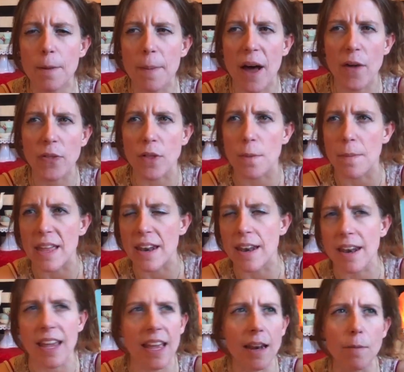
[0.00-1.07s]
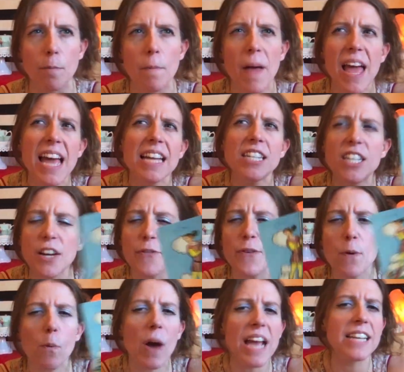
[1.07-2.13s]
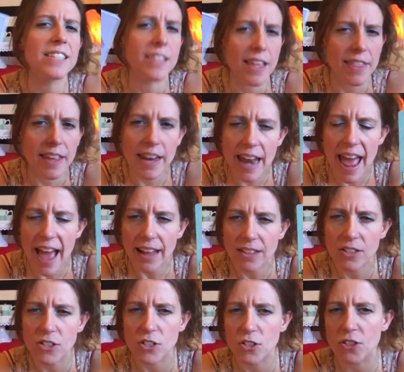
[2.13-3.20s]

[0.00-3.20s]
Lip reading: about them in different ways than the next.